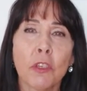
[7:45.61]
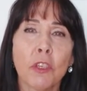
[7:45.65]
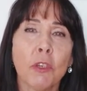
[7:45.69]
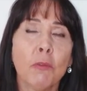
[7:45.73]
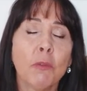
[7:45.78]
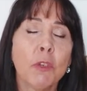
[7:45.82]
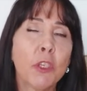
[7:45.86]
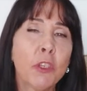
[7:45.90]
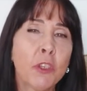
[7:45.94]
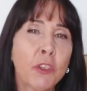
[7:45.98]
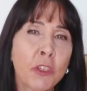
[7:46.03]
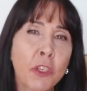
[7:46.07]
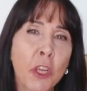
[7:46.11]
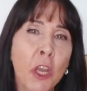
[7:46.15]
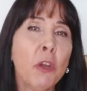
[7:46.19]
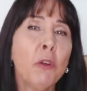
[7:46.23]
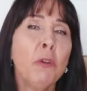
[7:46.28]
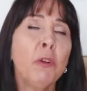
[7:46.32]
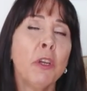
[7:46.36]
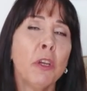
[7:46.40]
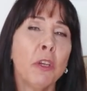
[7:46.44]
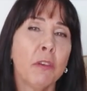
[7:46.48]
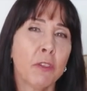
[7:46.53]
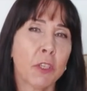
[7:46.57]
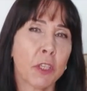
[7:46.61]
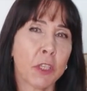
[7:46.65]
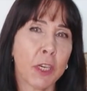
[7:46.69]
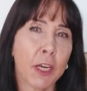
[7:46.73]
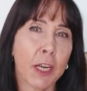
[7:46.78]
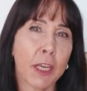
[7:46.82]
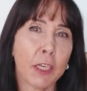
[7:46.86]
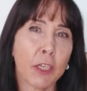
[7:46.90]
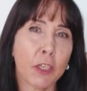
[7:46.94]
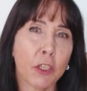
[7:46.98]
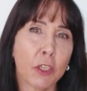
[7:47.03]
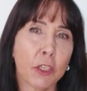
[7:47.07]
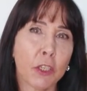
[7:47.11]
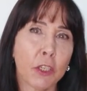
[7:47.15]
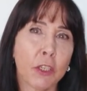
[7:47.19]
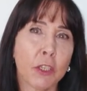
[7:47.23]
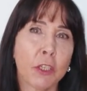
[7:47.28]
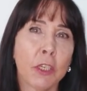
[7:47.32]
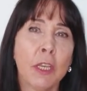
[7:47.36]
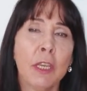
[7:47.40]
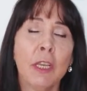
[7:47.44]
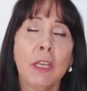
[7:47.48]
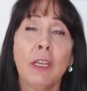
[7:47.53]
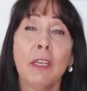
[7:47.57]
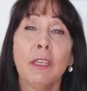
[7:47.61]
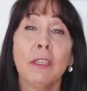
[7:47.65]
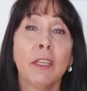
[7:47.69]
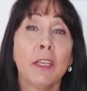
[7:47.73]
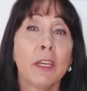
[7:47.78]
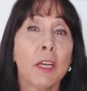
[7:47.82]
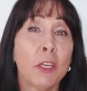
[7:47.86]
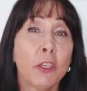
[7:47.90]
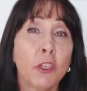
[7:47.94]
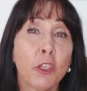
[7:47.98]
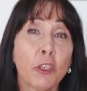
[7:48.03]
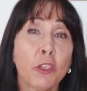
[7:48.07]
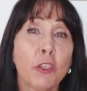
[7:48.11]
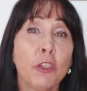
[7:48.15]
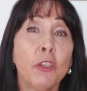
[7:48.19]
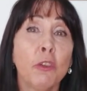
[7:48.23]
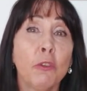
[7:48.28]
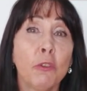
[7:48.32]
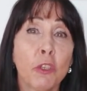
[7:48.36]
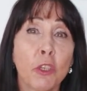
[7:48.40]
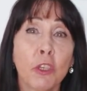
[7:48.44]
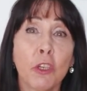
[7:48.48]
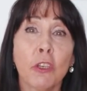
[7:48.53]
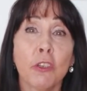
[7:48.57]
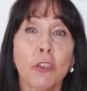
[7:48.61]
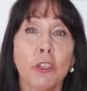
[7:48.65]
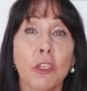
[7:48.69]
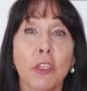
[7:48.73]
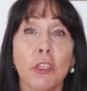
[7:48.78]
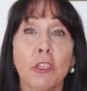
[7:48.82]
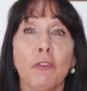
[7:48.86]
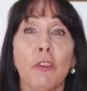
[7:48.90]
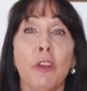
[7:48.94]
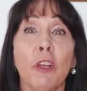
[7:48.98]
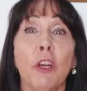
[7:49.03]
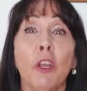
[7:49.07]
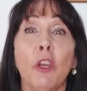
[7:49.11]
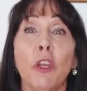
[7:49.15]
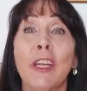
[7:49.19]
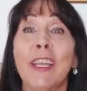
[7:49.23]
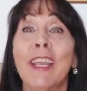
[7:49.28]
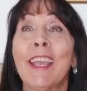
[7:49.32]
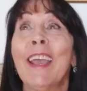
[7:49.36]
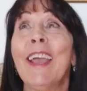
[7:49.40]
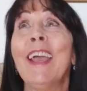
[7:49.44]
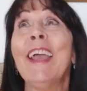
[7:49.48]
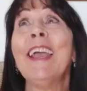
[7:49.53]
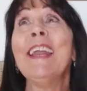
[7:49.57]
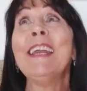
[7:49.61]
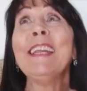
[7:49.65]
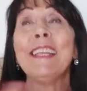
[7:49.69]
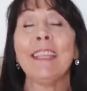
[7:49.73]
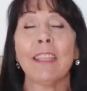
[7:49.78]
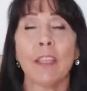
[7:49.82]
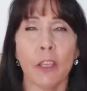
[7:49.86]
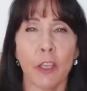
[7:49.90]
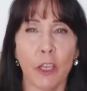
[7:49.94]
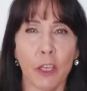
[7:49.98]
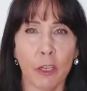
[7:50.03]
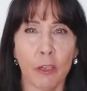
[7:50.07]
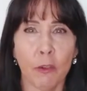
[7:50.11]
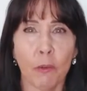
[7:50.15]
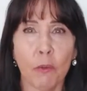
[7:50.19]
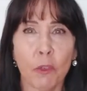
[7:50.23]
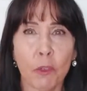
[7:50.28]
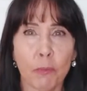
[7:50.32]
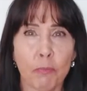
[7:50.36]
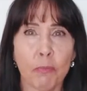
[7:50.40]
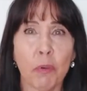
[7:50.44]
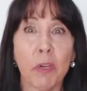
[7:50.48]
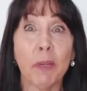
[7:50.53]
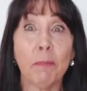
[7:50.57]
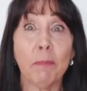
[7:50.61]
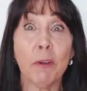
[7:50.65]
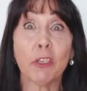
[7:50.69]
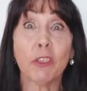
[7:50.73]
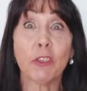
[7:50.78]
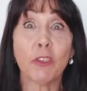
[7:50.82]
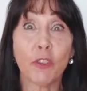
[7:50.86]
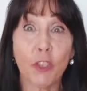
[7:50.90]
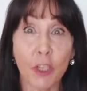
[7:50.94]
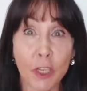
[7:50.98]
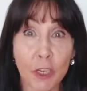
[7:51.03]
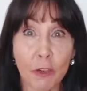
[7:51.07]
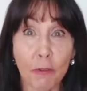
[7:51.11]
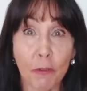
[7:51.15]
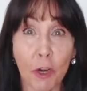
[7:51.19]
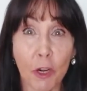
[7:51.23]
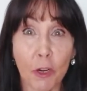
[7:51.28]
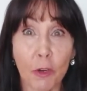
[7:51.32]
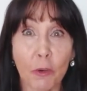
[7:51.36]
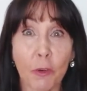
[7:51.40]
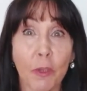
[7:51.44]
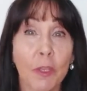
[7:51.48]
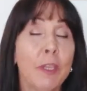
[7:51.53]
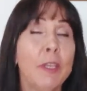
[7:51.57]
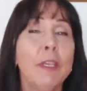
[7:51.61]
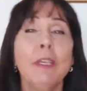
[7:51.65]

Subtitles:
She was so nervous and anxious that I just knew the chances of her learning anything was pretty much zero.